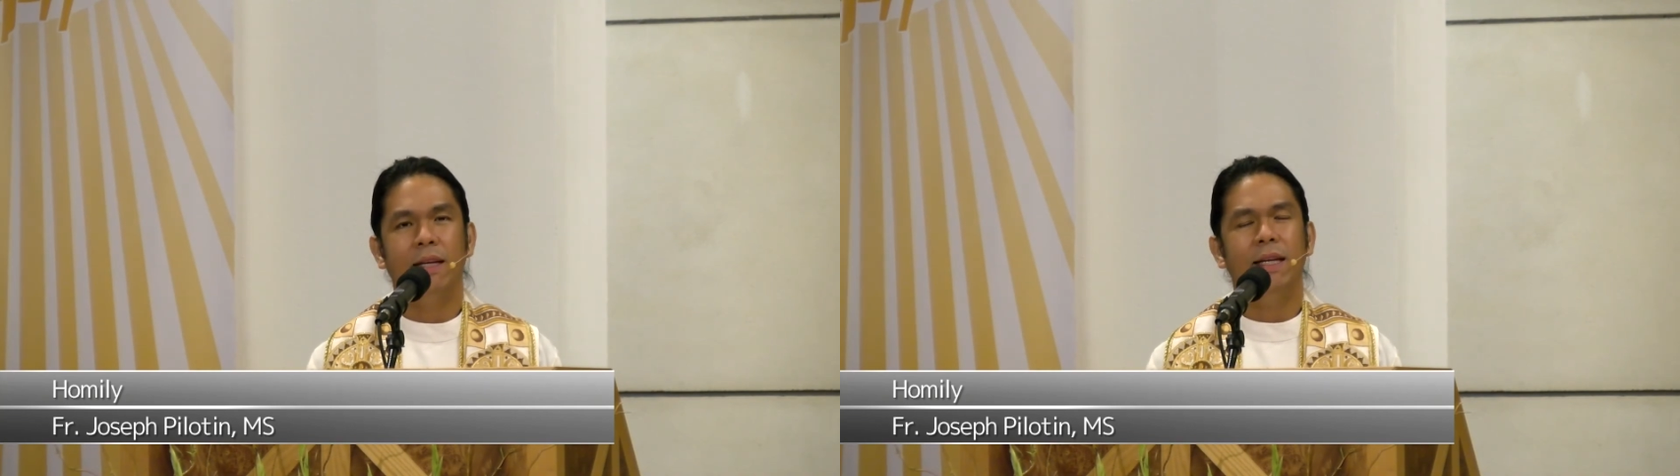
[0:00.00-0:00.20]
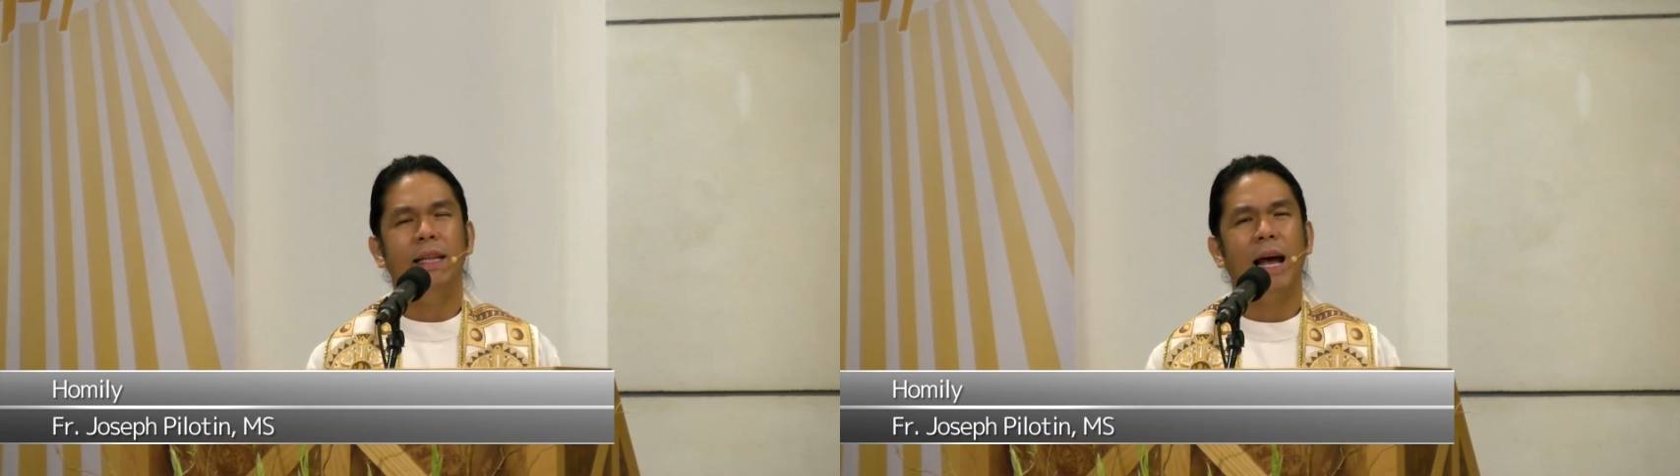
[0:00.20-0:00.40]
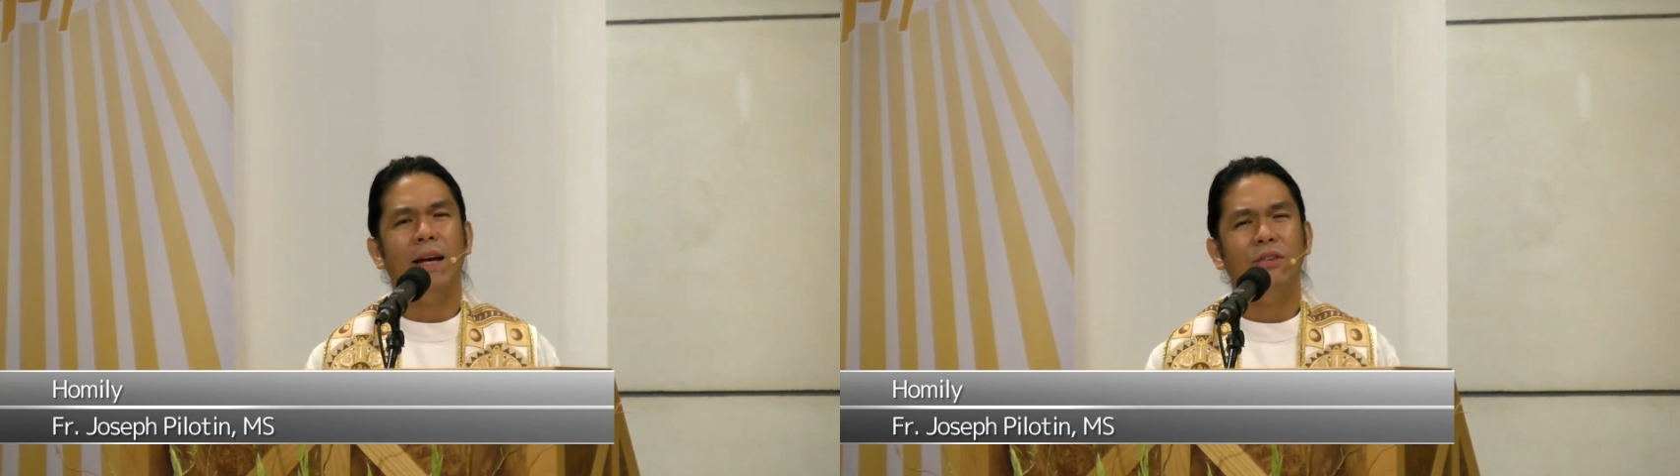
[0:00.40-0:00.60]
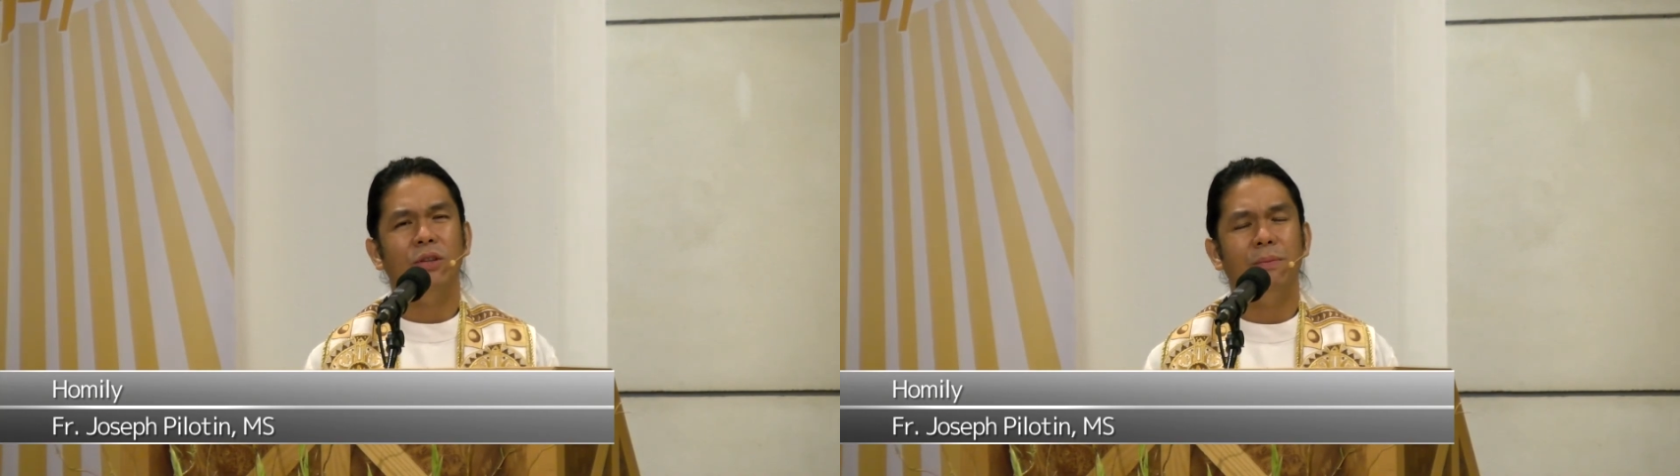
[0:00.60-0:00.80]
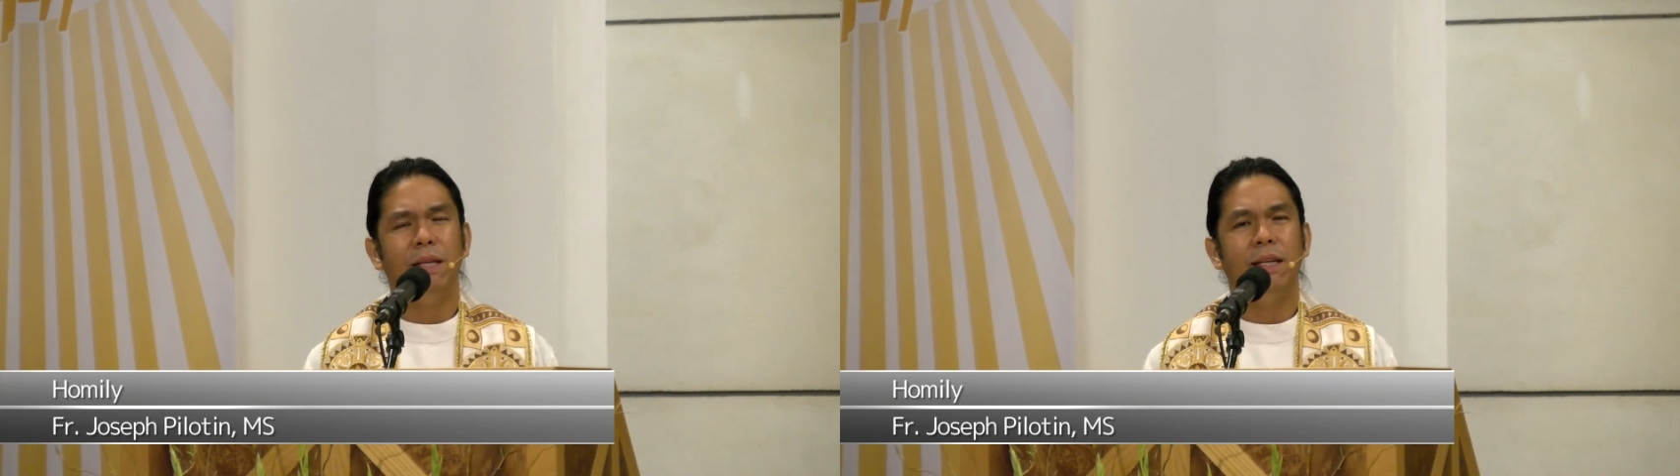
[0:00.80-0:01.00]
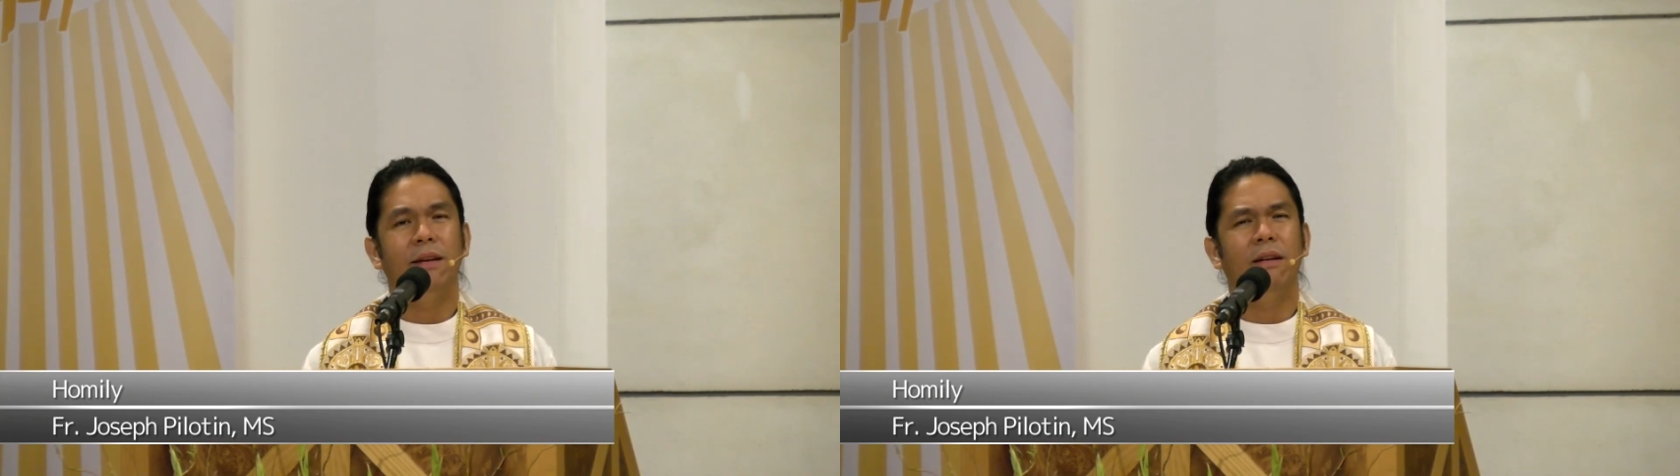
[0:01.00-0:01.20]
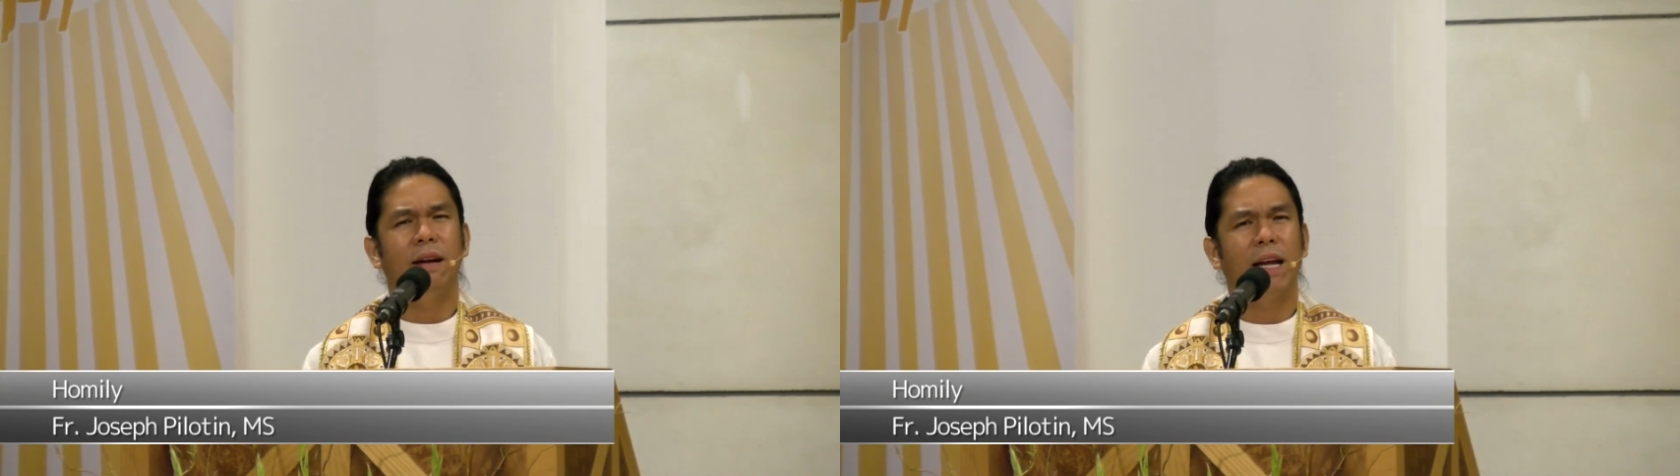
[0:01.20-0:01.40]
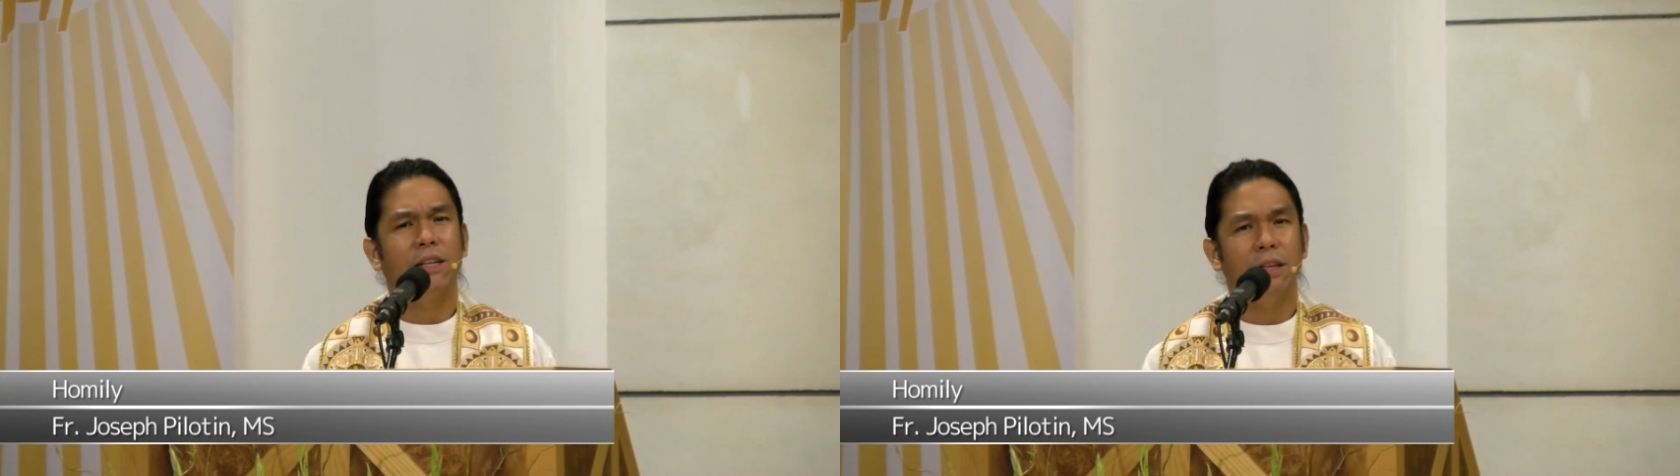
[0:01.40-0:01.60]
It has to be
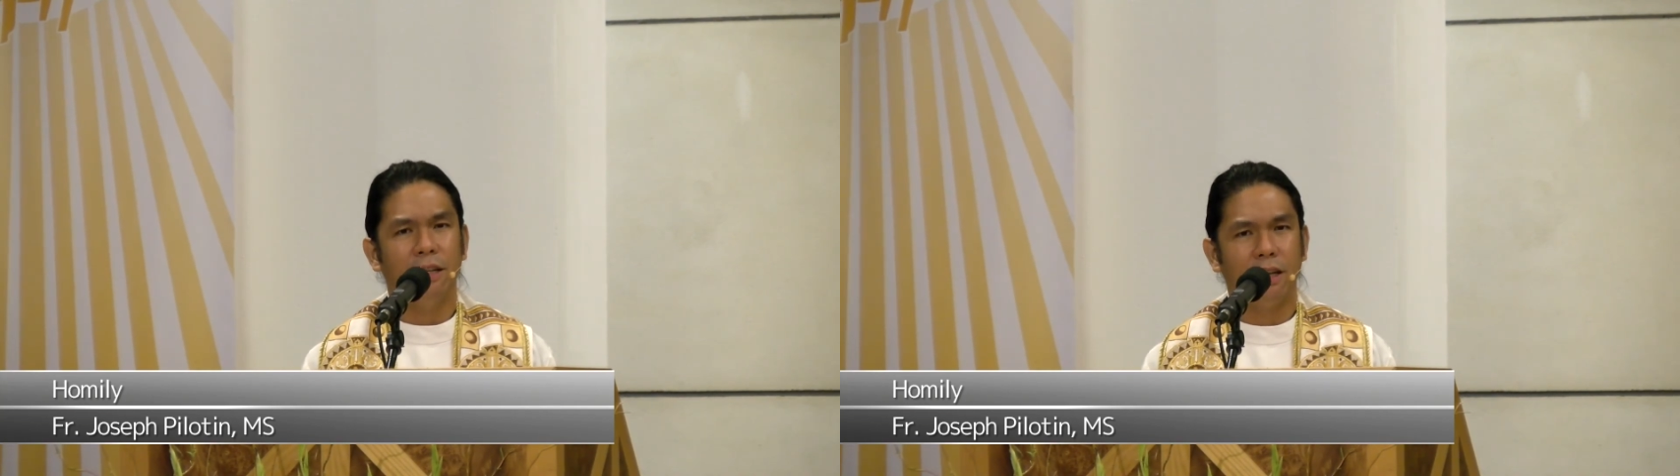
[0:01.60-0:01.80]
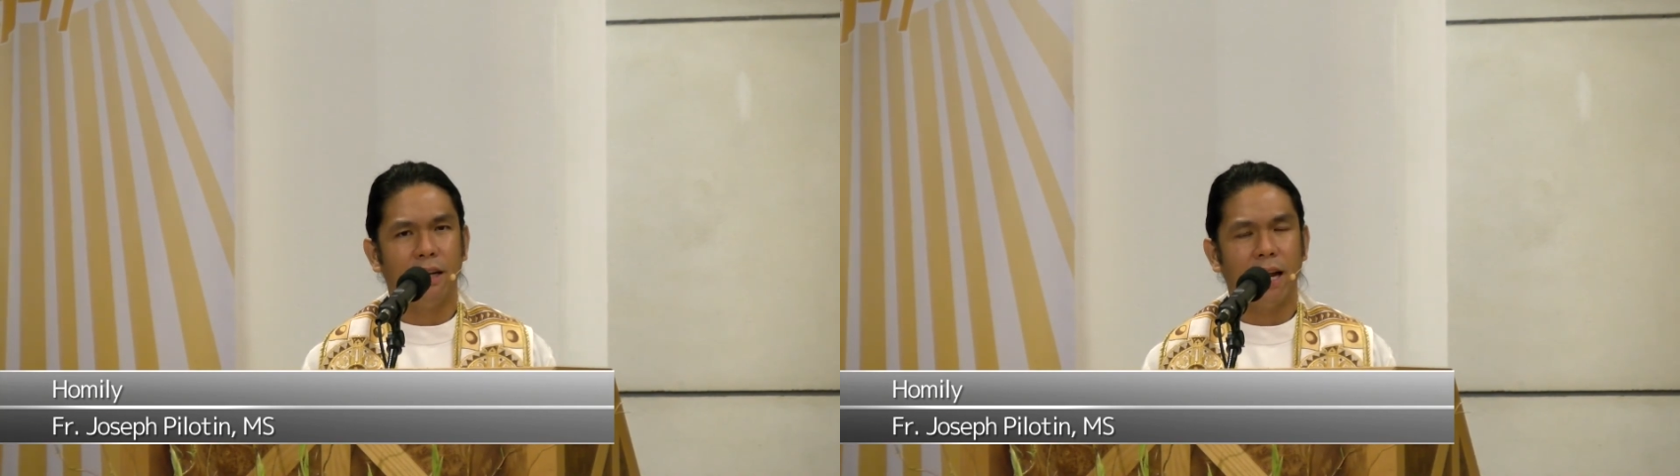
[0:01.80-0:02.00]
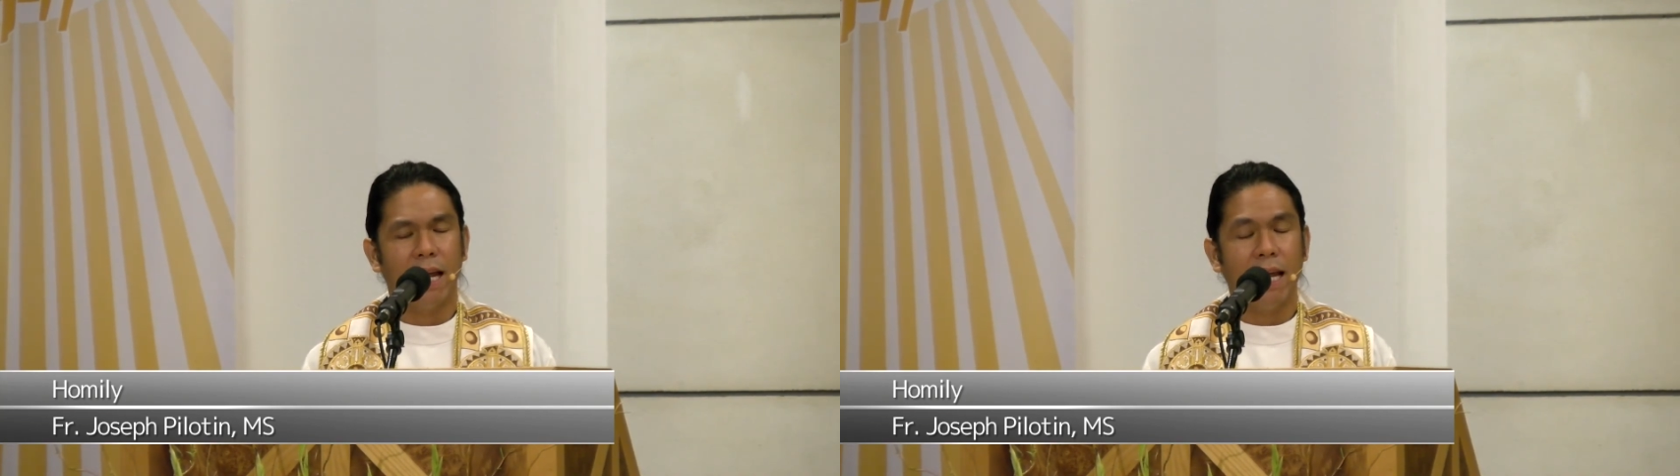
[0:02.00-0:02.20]
regular